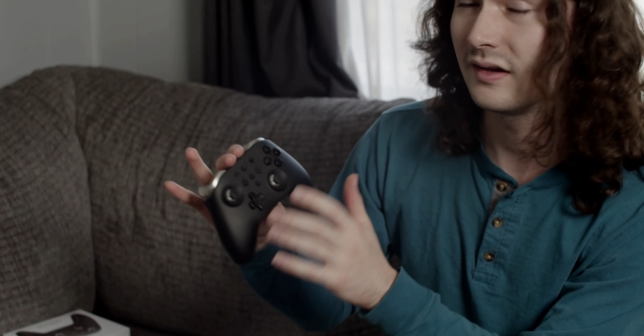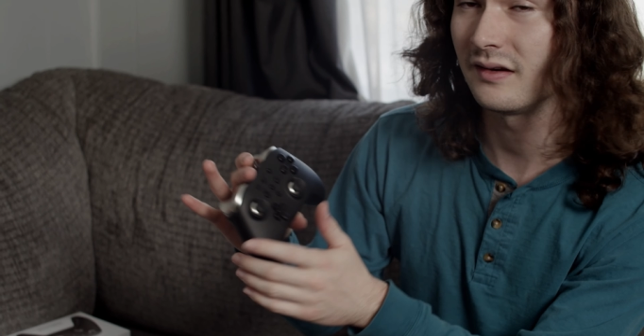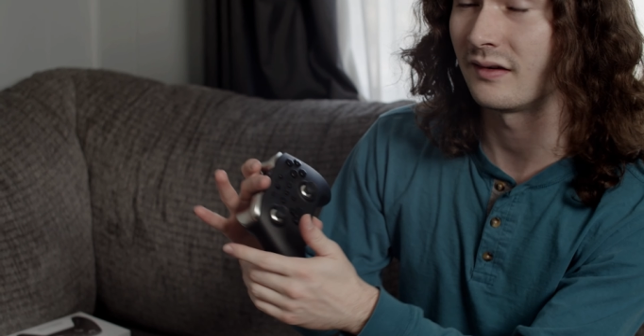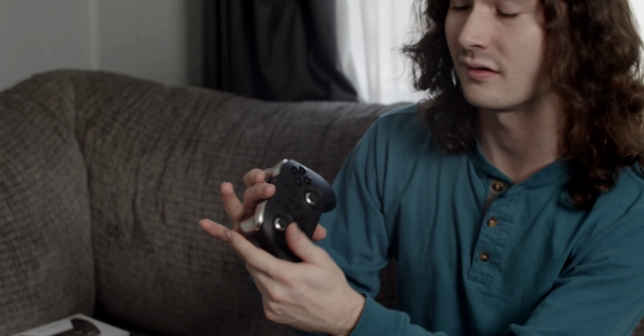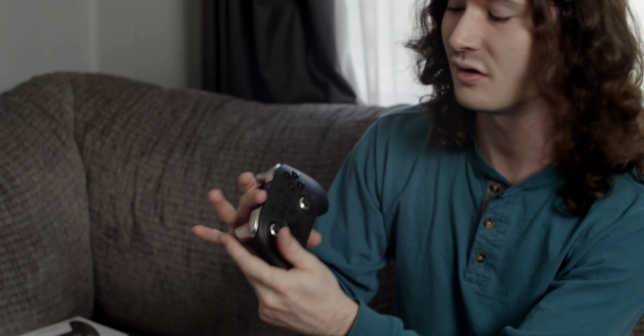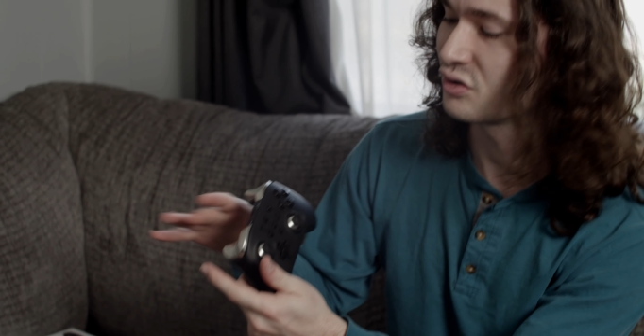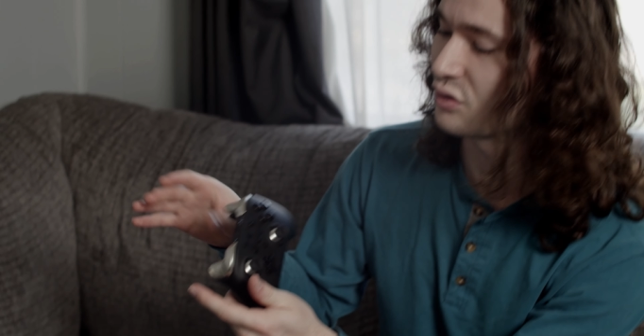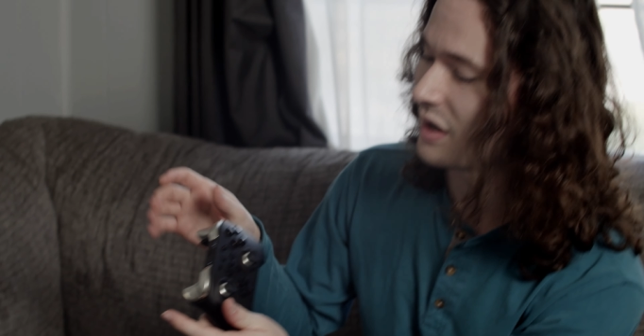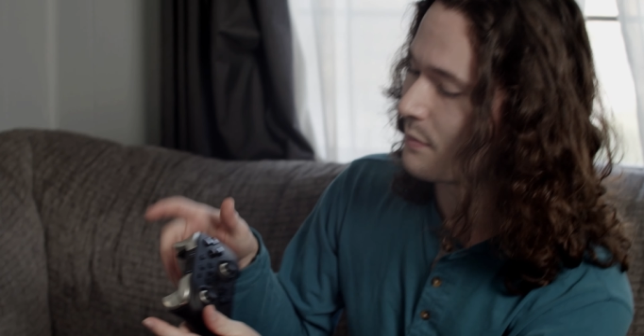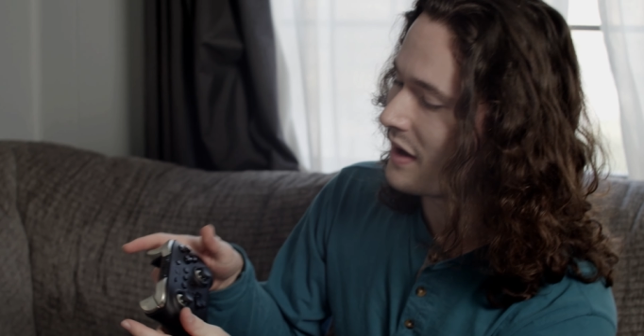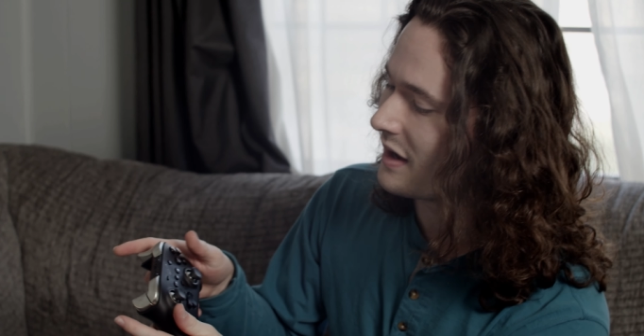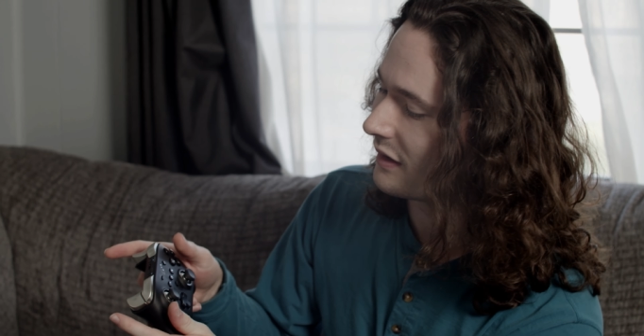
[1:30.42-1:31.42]
as long as you're
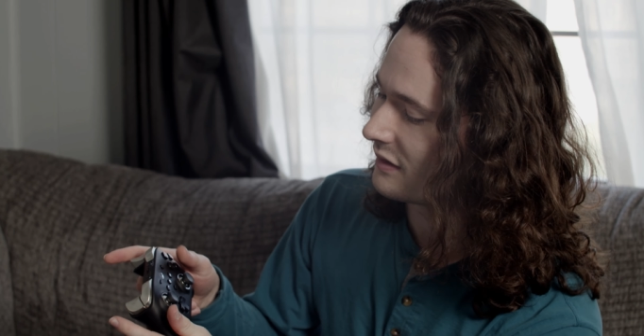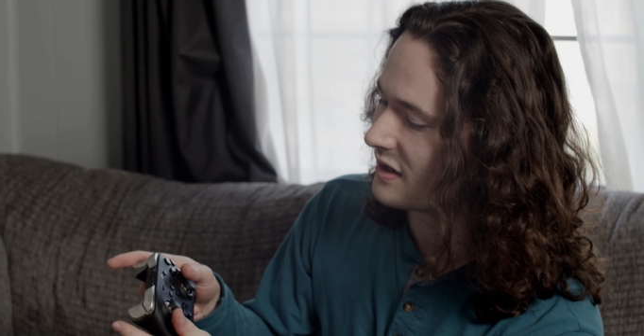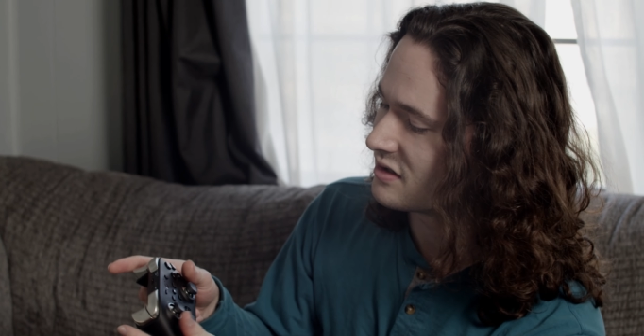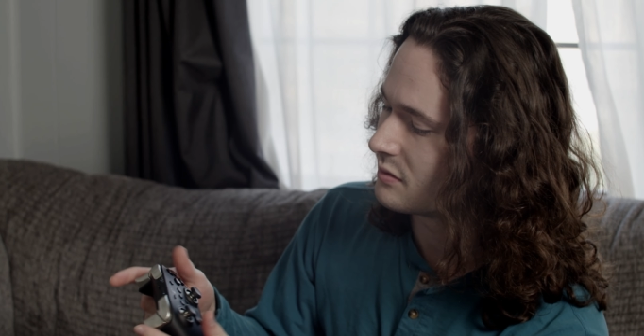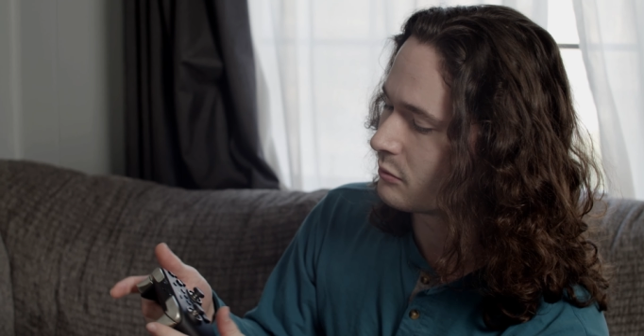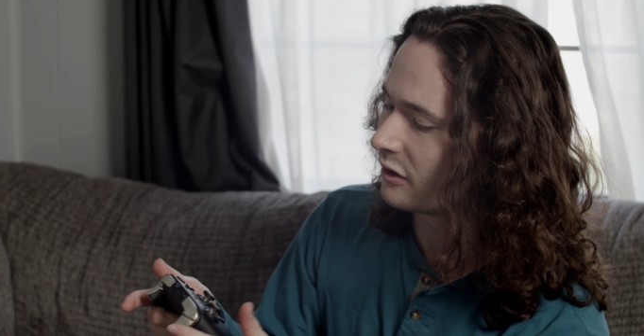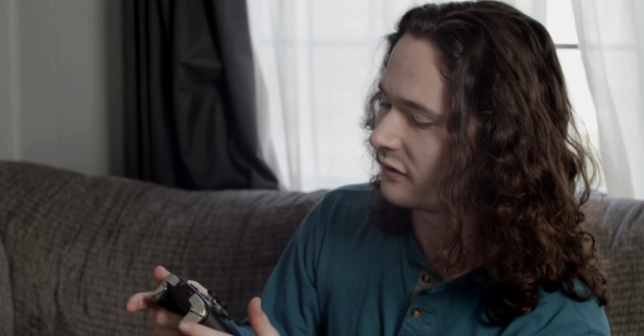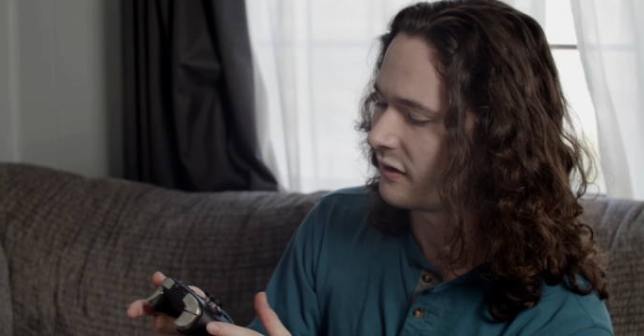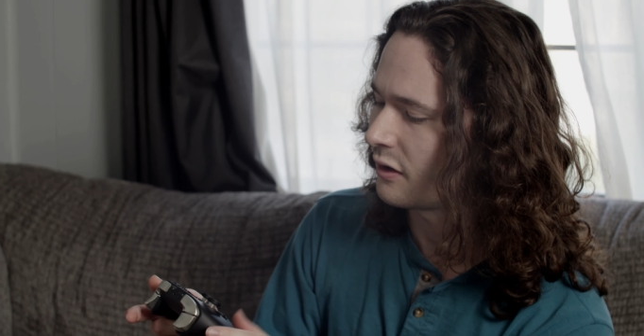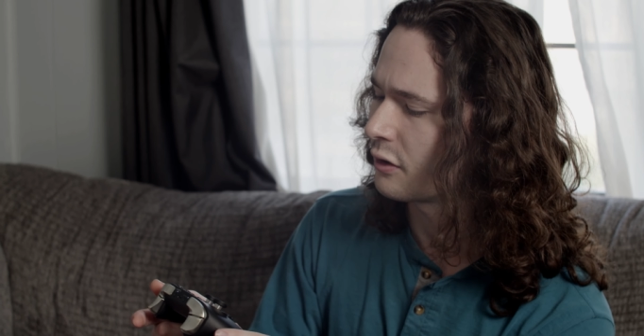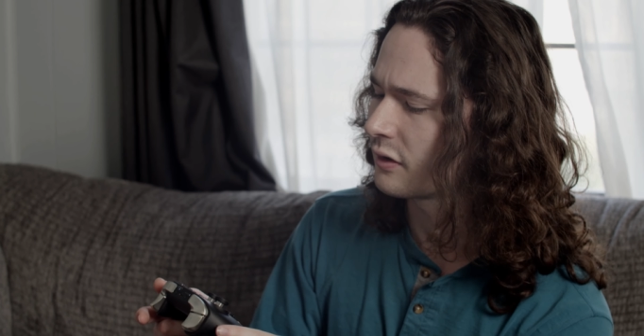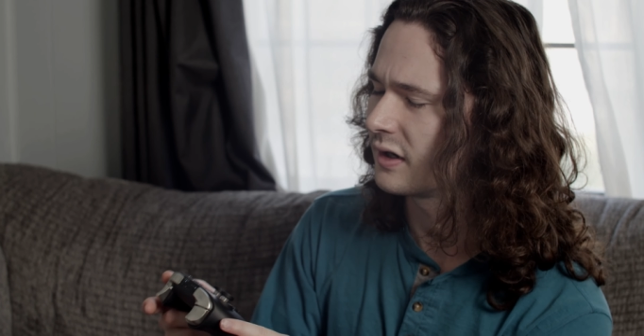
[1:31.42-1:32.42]
not paying attention, because
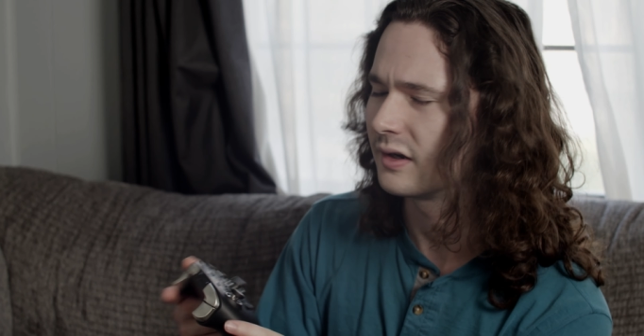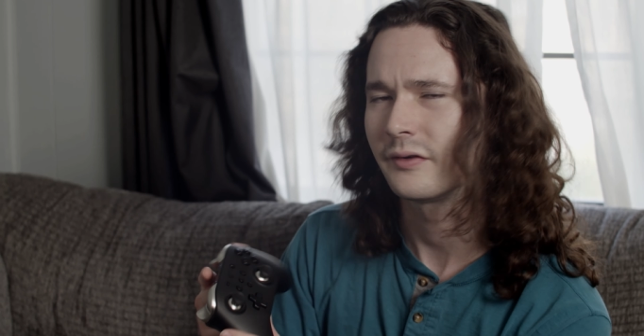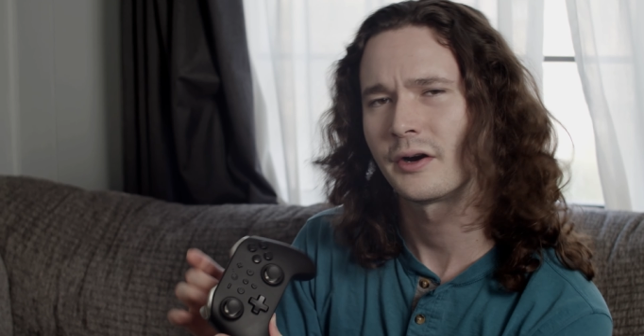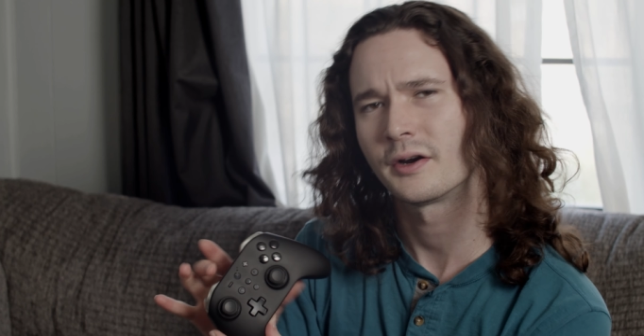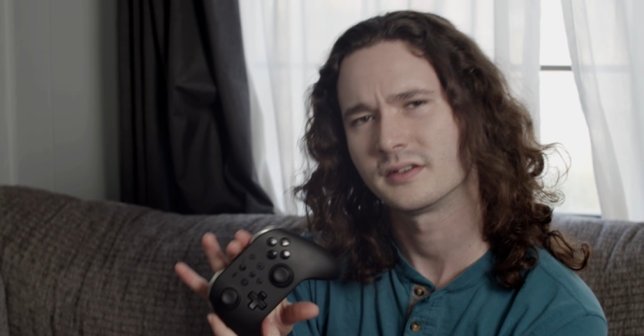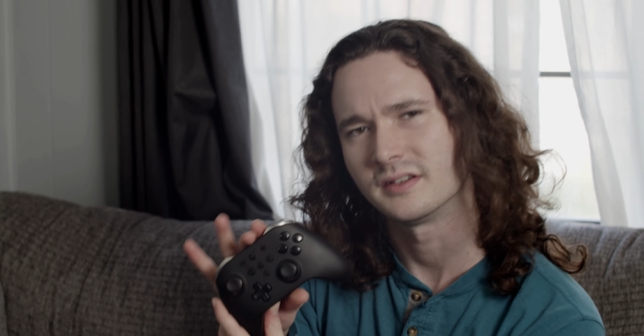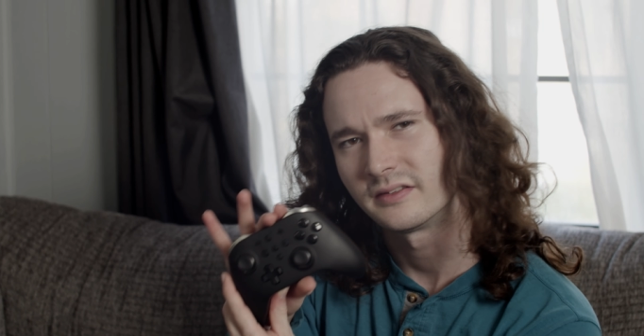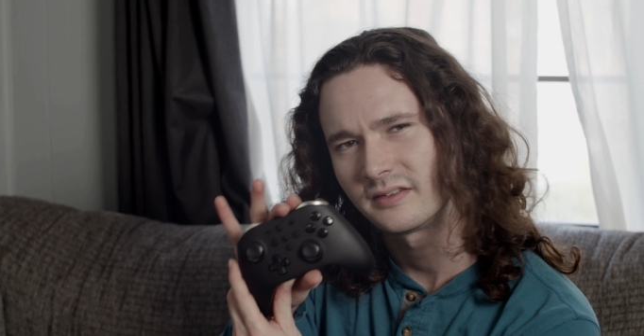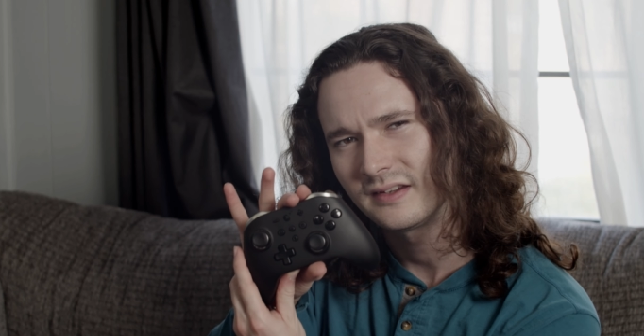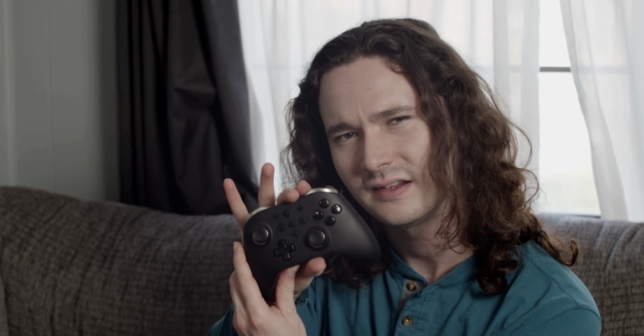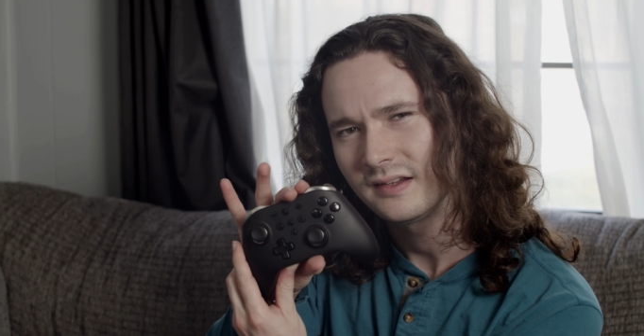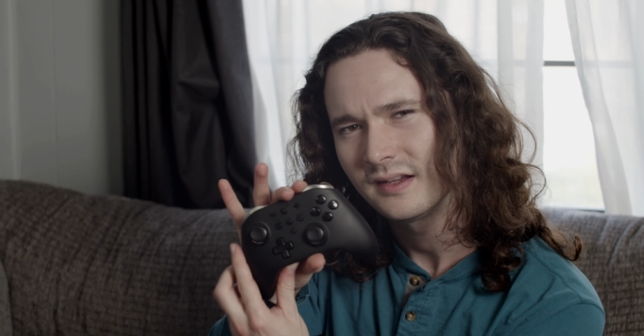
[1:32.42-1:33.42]
they are kind of hard to
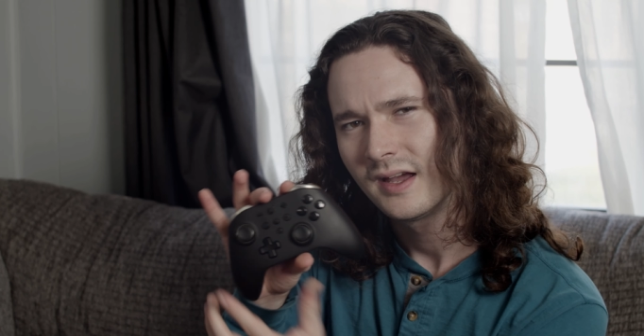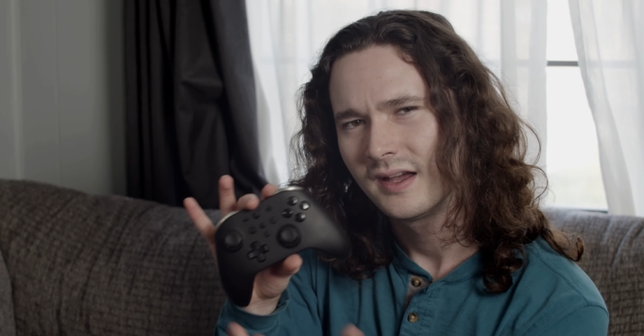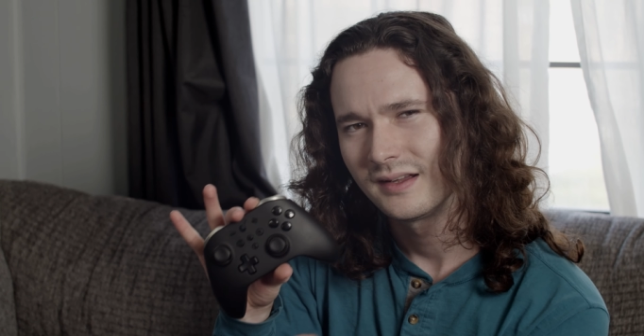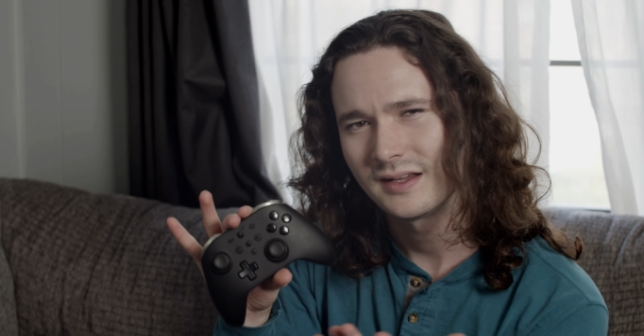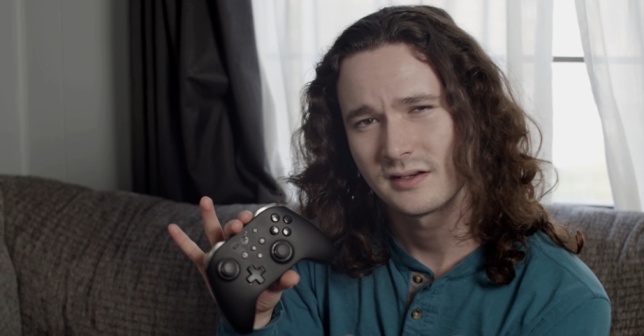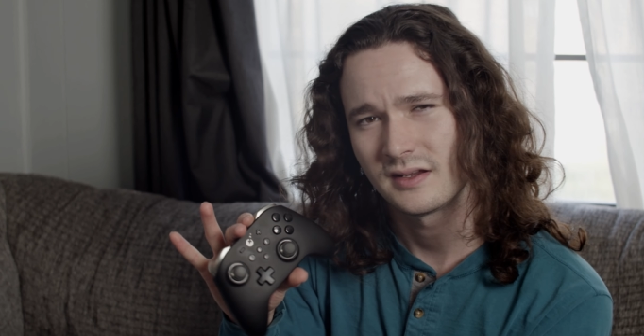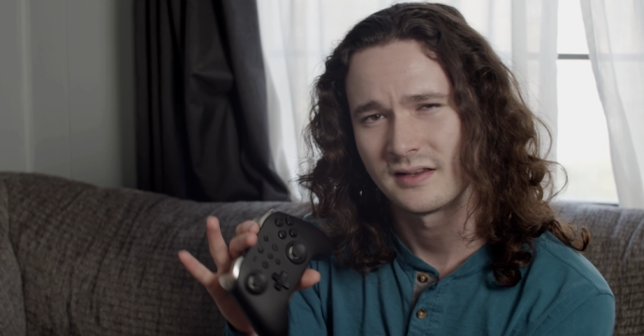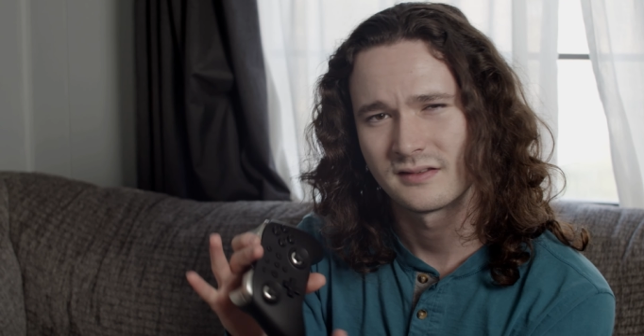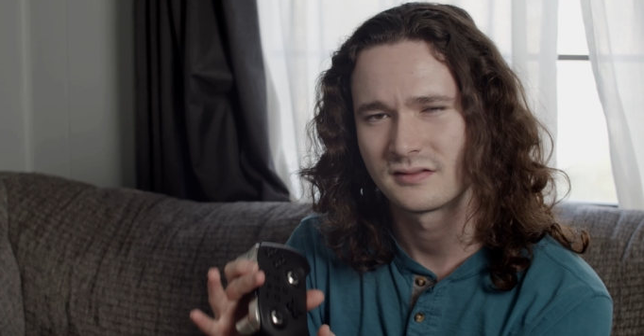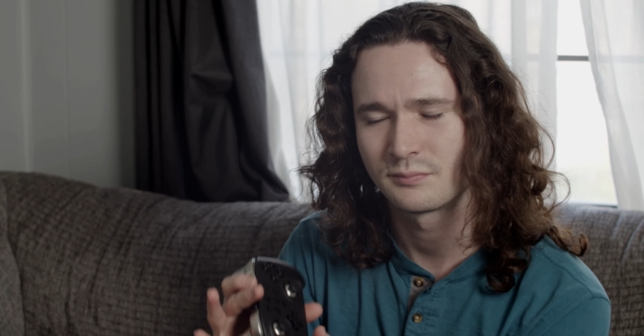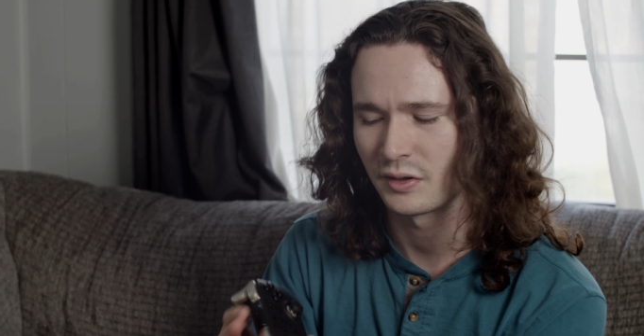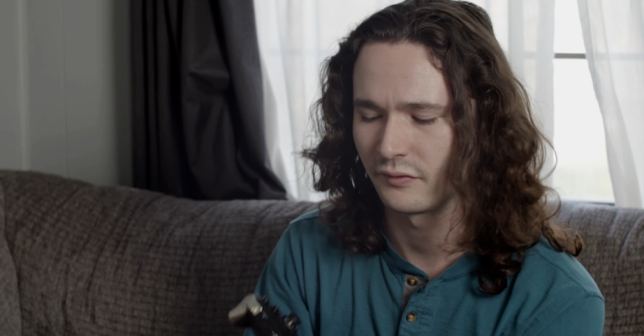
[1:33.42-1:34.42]
see,
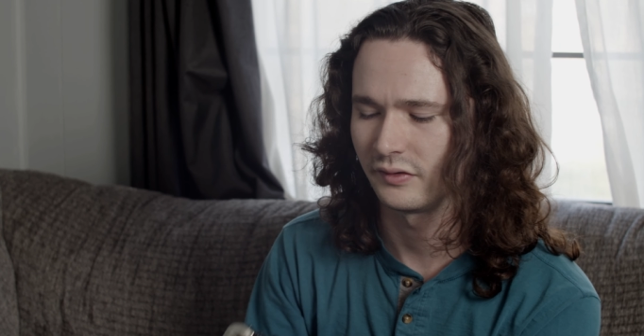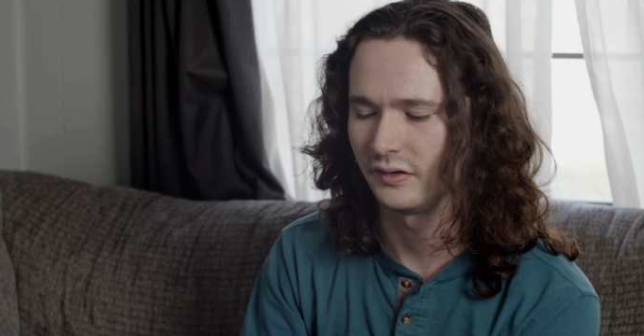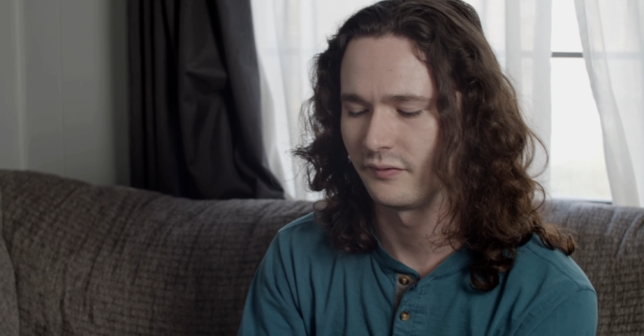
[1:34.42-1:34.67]
it's perfectly